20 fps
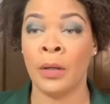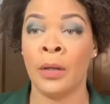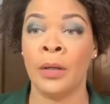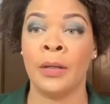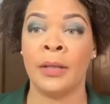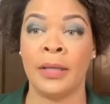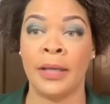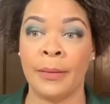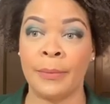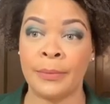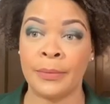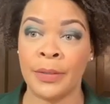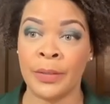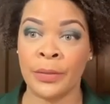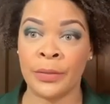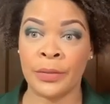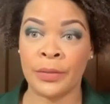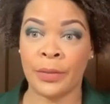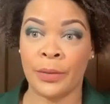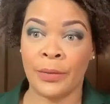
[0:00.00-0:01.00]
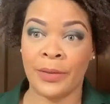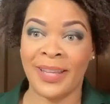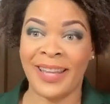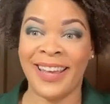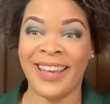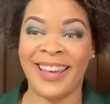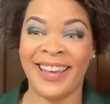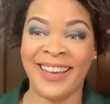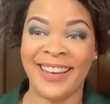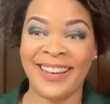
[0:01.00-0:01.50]
Yep. So
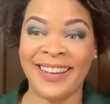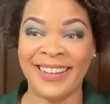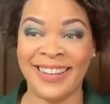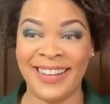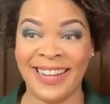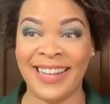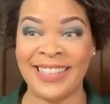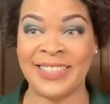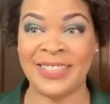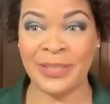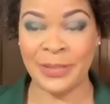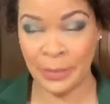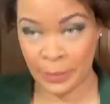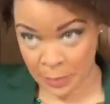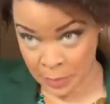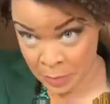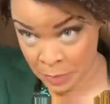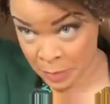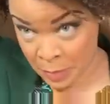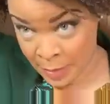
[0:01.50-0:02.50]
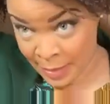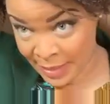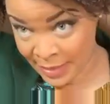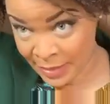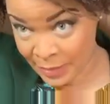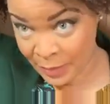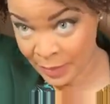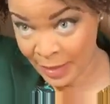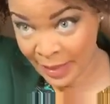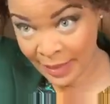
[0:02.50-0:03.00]
yeah, I
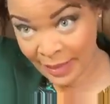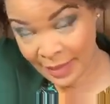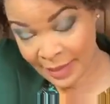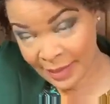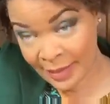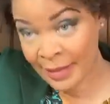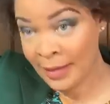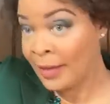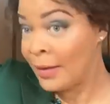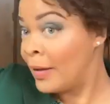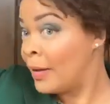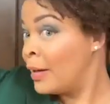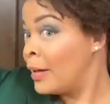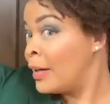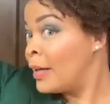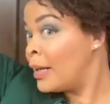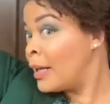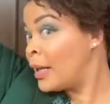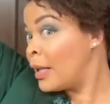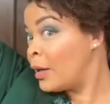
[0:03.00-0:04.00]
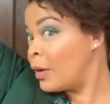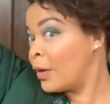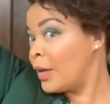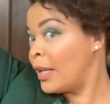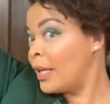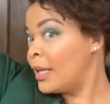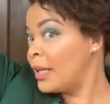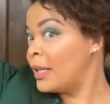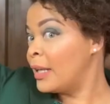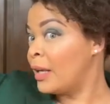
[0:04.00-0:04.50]
like
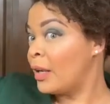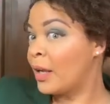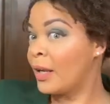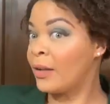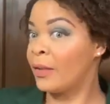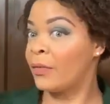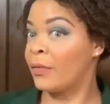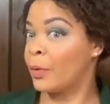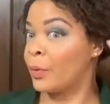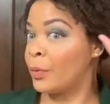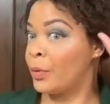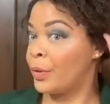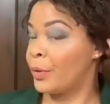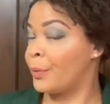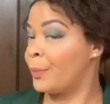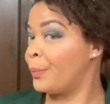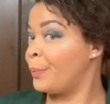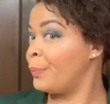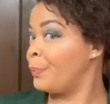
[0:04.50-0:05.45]
it. I like the volume